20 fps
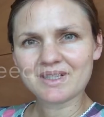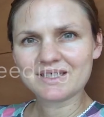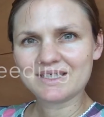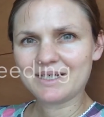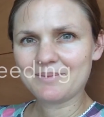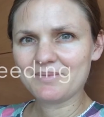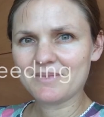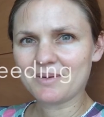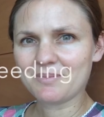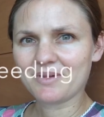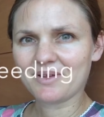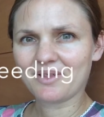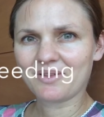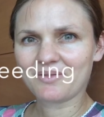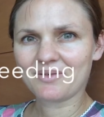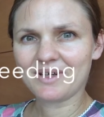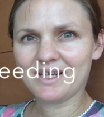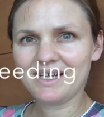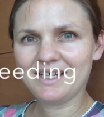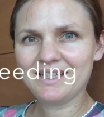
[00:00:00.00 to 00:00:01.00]
Tip number
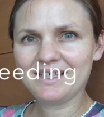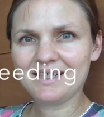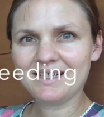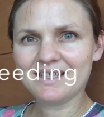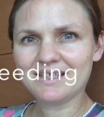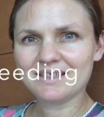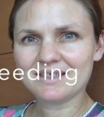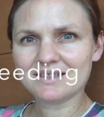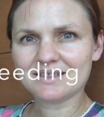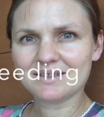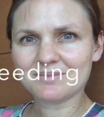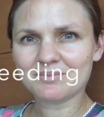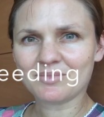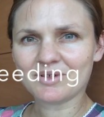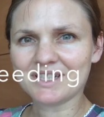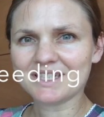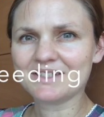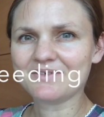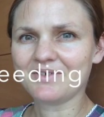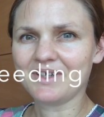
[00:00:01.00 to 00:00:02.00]
3 is
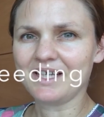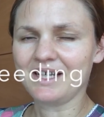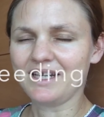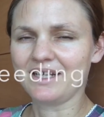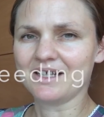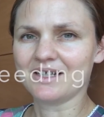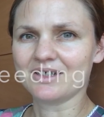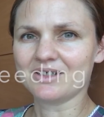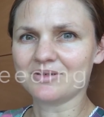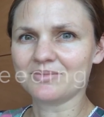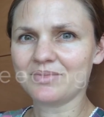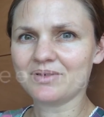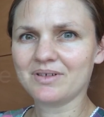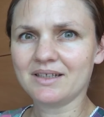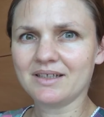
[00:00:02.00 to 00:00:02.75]
breastfeeding help.